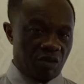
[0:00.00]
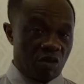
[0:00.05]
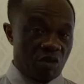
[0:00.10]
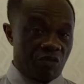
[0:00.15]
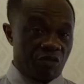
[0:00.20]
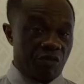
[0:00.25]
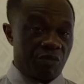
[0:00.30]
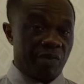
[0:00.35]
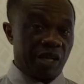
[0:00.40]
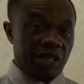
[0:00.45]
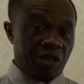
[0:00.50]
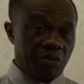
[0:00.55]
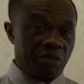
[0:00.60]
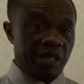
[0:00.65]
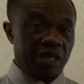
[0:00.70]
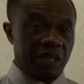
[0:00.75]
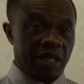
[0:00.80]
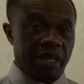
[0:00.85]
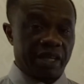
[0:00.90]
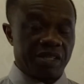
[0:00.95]
of
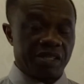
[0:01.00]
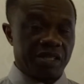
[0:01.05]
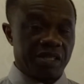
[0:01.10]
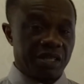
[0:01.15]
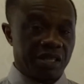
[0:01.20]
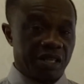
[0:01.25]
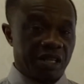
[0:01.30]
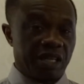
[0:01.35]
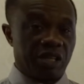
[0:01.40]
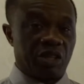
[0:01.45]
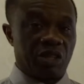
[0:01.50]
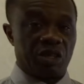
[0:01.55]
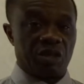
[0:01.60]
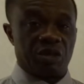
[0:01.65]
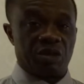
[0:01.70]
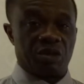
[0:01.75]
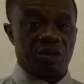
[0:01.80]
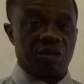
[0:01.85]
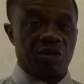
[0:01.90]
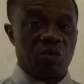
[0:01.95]
mathematics that
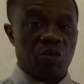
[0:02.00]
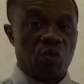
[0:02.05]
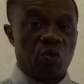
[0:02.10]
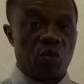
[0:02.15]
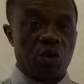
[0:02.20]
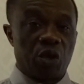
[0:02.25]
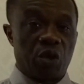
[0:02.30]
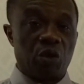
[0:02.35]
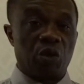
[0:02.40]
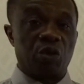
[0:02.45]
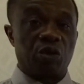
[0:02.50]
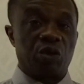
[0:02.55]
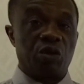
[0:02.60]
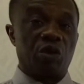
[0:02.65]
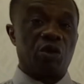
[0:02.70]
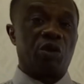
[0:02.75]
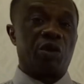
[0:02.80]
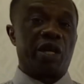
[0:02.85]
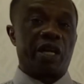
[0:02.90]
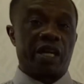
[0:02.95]
we don't
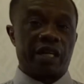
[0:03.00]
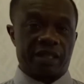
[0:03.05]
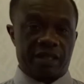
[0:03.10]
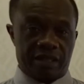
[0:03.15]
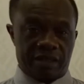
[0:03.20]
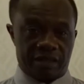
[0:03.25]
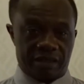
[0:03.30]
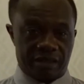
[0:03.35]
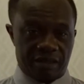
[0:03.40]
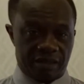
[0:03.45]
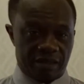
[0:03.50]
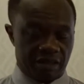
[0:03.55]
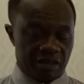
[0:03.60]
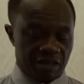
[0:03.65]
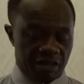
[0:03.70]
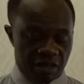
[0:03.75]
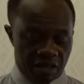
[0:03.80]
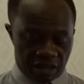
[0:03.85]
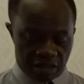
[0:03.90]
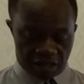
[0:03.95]
know yet.
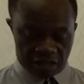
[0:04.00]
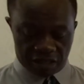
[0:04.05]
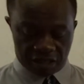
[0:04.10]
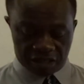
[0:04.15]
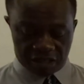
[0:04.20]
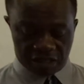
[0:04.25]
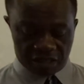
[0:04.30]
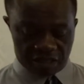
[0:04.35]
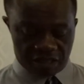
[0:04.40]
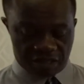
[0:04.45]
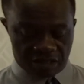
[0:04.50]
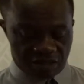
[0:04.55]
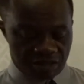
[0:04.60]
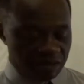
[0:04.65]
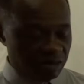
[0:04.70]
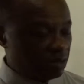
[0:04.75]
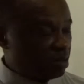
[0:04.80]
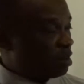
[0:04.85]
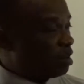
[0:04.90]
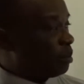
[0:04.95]
And this
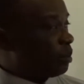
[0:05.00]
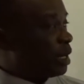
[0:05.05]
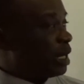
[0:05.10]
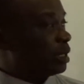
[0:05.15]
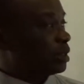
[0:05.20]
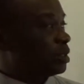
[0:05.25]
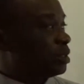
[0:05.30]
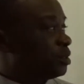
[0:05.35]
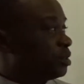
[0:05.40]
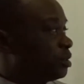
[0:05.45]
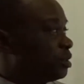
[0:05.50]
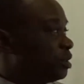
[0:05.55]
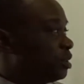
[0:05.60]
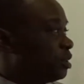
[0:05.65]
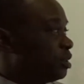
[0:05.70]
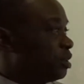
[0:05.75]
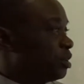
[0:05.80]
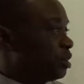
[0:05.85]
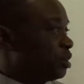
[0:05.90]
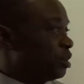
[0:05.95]
is about
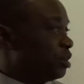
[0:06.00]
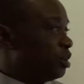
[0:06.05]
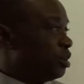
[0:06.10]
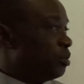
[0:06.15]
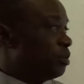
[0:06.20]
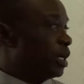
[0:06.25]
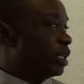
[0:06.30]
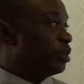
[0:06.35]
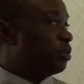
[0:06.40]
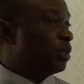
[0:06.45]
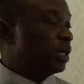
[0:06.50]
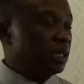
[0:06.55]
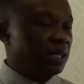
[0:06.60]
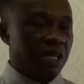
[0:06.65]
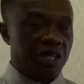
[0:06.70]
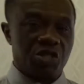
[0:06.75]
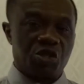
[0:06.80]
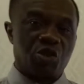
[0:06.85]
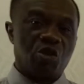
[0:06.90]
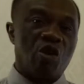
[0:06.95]
the
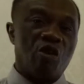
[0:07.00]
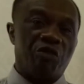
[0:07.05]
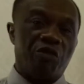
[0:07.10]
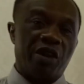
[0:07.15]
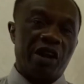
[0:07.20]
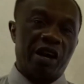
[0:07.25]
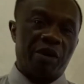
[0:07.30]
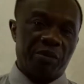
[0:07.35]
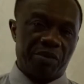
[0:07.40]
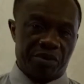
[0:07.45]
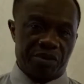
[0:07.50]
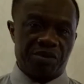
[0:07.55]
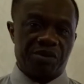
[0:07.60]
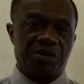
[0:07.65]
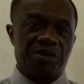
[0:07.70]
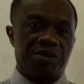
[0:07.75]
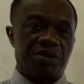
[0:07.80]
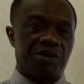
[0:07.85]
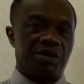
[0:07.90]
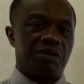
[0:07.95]
mathematics of
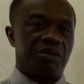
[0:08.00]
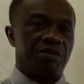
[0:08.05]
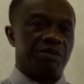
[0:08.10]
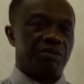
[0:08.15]
numbers.